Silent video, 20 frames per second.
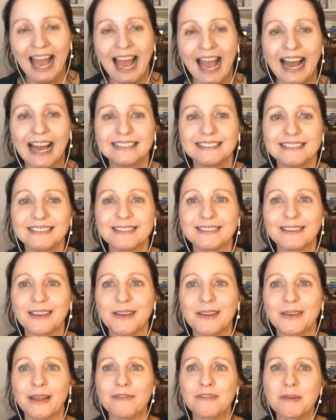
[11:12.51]
And
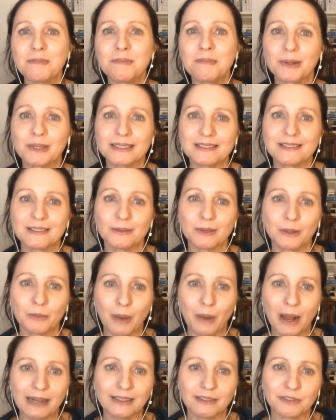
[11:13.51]
so, if a book is doing
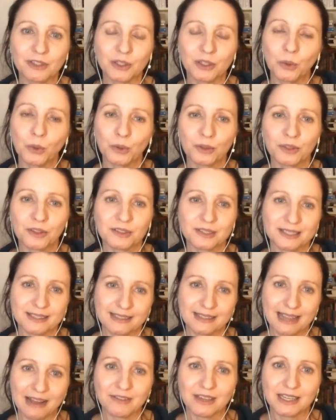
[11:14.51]
well, if an author is
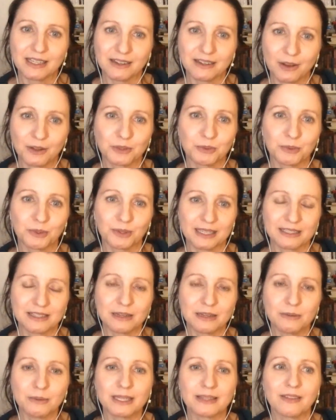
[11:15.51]
savvy and knows what they're
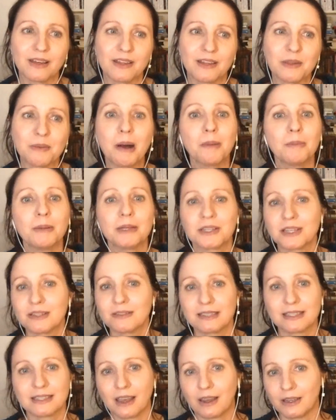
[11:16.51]
doing, then the publisher
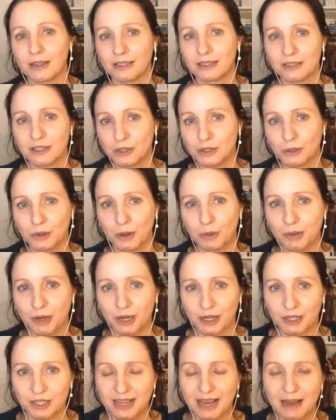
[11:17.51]
is going to
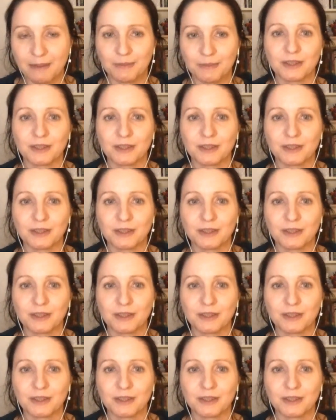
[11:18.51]
approach them.